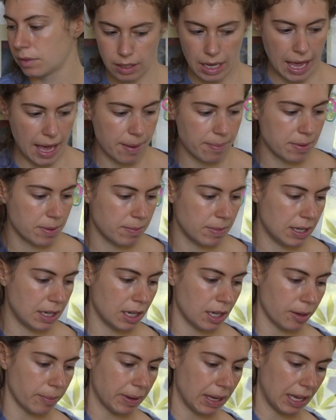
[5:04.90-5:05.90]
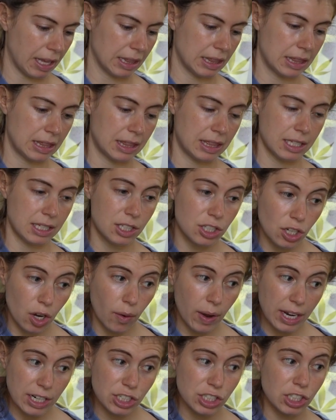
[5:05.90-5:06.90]
Happy medium. And this dough
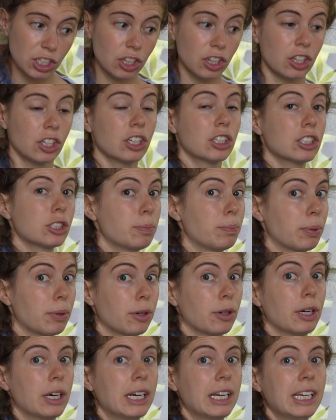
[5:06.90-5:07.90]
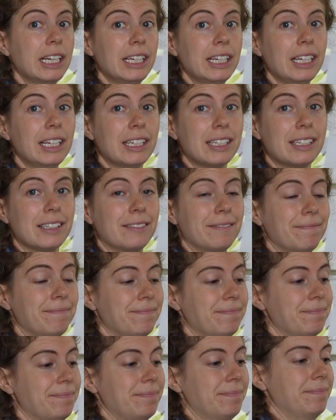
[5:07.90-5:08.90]
actually looks pretty
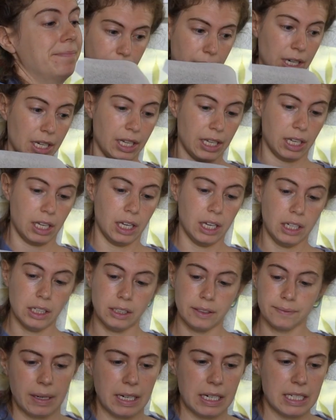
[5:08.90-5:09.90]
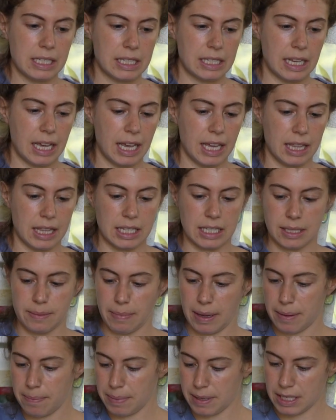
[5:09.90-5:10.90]
good. I'm gonna say this
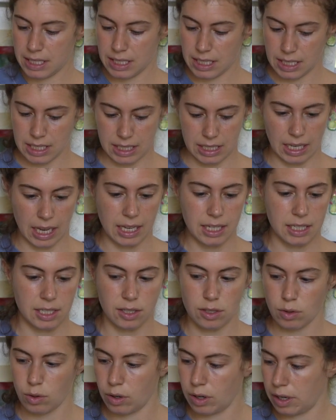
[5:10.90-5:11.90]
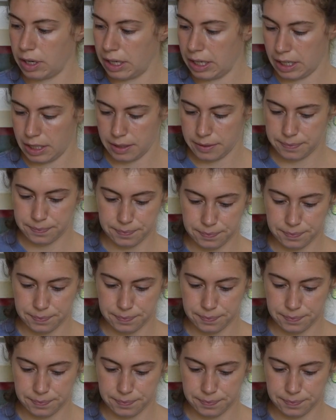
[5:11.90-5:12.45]
might be a success story.